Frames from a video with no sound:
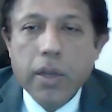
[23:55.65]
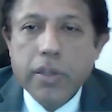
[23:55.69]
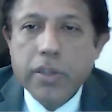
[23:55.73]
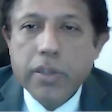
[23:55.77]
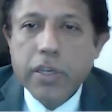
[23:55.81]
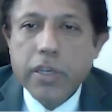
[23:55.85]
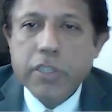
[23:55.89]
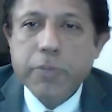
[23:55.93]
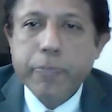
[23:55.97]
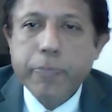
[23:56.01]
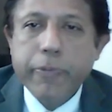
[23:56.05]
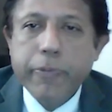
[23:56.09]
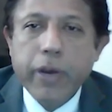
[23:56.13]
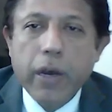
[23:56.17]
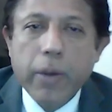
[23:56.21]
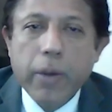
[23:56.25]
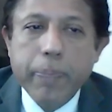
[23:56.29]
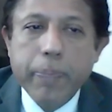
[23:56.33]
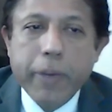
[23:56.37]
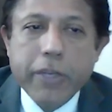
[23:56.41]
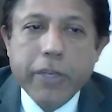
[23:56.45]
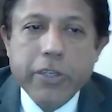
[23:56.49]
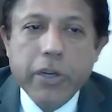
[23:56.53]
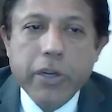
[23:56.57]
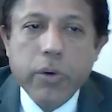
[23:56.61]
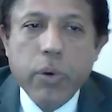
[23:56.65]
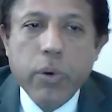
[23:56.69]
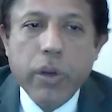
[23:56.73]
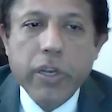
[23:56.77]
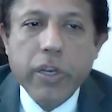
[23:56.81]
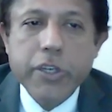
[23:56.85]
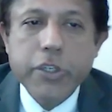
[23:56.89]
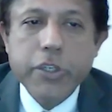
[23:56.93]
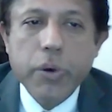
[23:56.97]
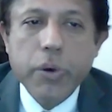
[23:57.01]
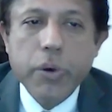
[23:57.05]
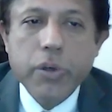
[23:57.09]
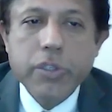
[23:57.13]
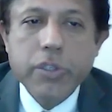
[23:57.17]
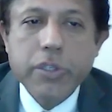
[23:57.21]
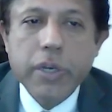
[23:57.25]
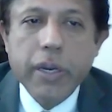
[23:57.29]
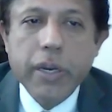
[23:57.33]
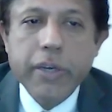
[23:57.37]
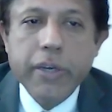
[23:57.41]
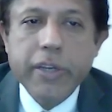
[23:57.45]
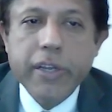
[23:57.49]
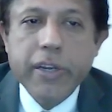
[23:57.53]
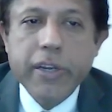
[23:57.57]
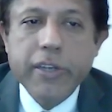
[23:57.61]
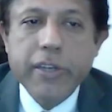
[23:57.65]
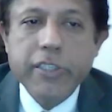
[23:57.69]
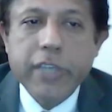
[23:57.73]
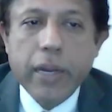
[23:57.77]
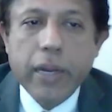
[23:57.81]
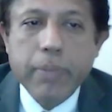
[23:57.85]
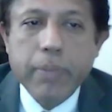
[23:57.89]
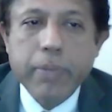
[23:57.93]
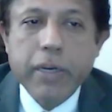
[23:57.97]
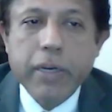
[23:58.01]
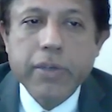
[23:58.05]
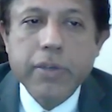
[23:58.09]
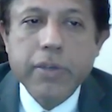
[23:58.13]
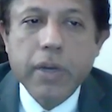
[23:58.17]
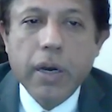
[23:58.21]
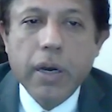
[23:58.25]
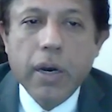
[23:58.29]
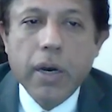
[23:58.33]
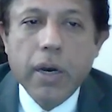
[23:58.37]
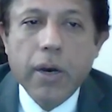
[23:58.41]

This picture quickly shows anterior segment